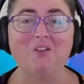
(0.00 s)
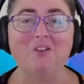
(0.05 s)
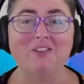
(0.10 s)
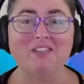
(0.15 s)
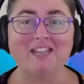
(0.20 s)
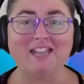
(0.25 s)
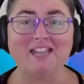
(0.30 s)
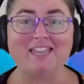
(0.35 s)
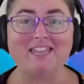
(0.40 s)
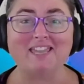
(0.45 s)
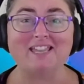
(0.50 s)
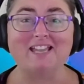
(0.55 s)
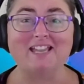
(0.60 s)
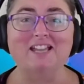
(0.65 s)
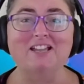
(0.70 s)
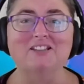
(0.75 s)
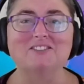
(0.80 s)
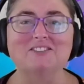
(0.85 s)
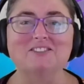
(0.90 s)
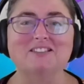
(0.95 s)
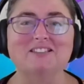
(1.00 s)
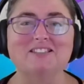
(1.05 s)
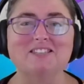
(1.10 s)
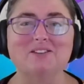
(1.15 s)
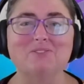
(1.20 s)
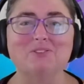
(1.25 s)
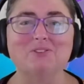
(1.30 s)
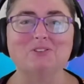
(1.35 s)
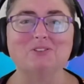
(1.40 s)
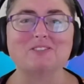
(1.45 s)
Okay, so
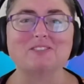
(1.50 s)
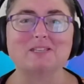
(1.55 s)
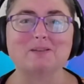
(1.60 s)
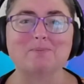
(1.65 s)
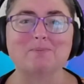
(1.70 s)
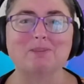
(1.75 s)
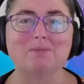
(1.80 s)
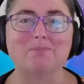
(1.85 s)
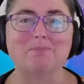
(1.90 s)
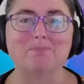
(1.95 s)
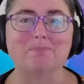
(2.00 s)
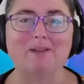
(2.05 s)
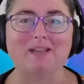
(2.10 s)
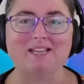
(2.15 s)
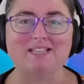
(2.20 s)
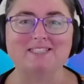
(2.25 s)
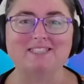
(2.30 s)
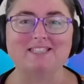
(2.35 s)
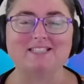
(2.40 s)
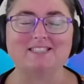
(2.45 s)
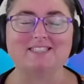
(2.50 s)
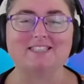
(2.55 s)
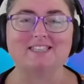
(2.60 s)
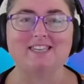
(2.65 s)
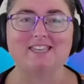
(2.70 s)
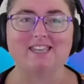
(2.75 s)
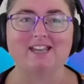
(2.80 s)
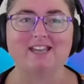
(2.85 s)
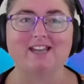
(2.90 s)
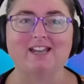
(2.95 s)
let's have a look at some of the basics
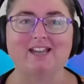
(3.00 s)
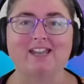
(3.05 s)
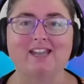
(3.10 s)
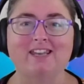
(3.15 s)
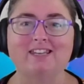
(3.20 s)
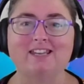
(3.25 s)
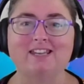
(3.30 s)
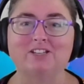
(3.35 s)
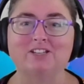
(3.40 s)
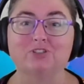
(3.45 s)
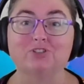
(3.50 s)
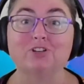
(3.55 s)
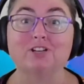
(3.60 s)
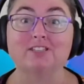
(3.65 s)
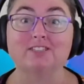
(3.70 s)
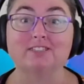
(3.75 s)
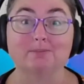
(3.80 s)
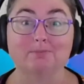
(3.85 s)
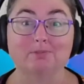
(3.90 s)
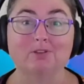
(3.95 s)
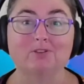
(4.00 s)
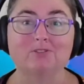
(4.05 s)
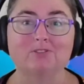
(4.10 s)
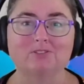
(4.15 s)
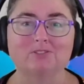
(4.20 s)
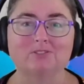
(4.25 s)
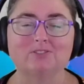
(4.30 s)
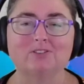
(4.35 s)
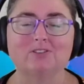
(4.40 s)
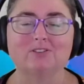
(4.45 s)
here and address some of
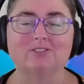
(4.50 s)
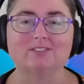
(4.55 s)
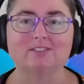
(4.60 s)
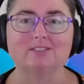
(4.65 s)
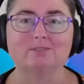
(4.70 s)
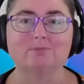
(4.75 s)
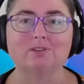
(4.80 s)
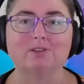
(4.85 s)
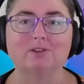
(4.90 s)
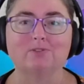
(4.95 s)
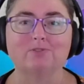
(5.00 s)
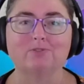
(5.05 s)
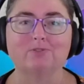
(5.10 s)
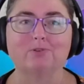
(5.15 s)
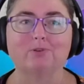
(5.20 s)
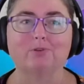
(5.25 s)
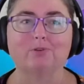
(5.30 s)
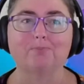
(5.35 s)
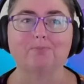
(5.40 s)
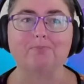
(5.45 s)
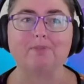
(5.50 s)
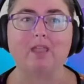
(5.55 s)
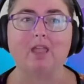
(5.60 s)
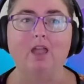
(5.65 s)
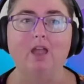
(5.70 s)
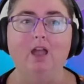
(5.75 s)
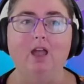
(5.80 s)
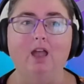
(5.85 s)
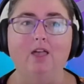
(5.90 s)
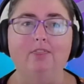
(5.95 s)
those concerns as we go through.
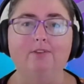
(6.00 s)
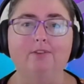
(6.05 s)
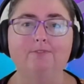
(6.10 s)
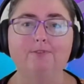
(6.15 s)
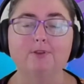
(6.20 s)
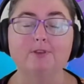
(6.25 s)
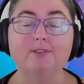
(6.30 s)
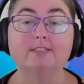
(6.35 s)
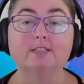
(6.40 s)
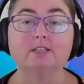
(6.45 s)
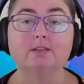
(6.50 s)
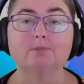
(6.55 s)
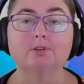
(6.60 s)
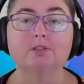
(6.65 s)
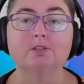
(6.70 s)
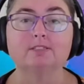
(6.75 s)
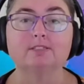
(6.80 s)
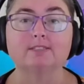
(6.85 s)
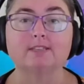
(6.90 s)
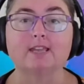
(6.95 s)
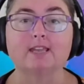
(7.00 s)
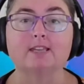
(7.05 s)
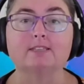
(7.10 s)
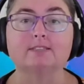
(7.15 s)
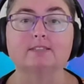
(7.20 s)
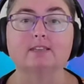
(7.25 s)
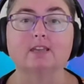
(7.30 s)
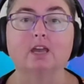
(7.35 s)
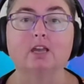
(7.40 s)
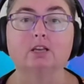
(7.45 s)
The first thing I'm going to say
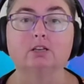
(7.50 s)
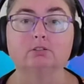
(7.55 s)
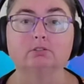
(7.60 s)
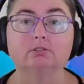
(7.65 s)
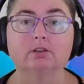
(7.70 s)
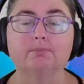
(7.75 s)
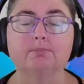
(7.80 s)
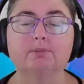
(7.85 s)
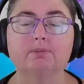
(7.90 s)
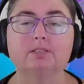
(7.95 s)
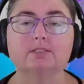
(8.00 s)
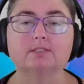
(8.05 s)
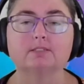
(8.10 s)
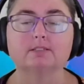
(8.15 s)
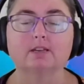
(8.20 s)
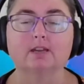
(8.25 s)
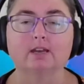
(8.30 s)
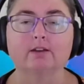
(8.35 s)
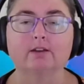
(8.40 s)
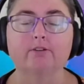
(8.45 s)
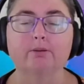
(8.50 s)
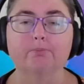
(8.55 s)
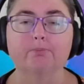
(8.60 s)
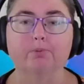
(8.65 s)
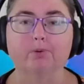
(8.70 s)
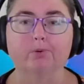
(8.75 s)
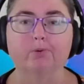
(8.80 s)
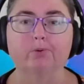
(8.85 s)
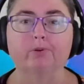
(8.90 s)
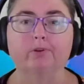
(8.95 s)
is agreements are
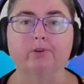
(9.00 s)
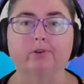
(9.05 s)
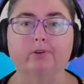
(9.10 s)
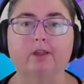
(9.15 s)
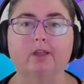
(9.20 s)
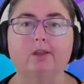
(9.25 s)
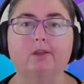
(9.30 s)
important.